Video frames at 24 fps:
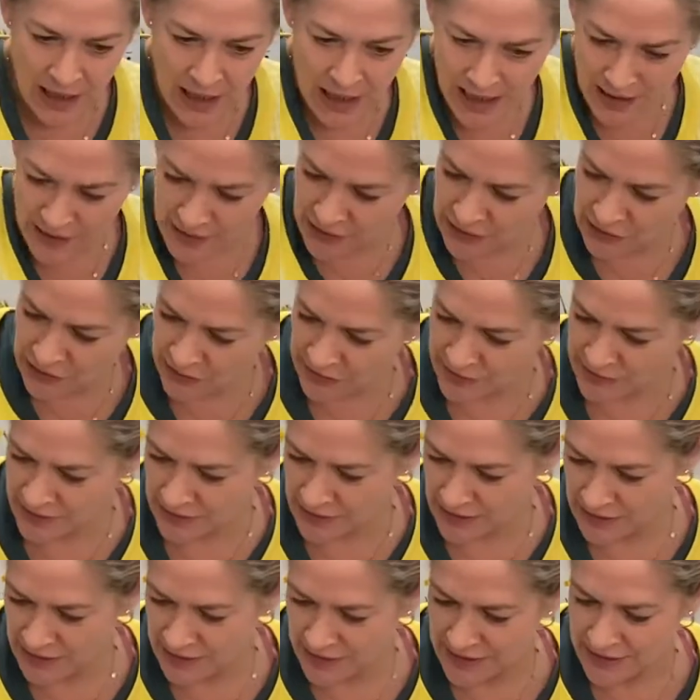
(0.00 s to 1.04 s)
and then just
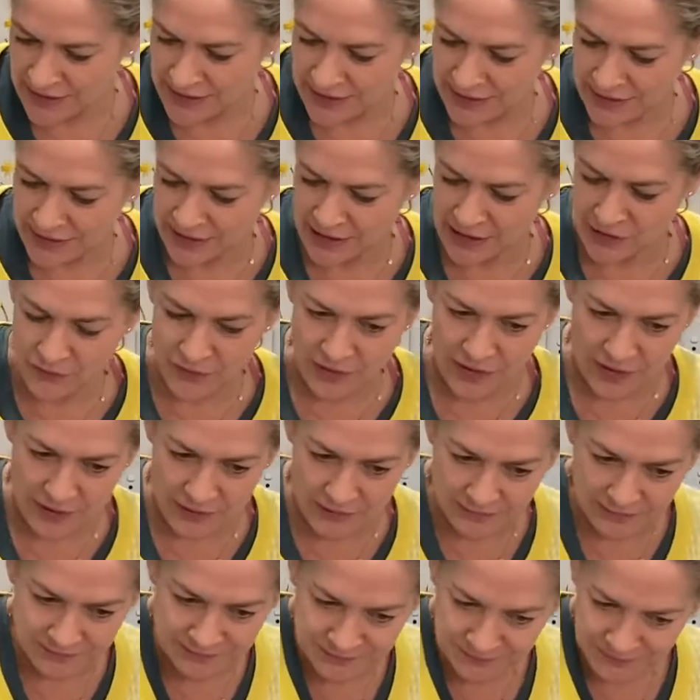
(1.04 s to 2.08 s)
get rid of them.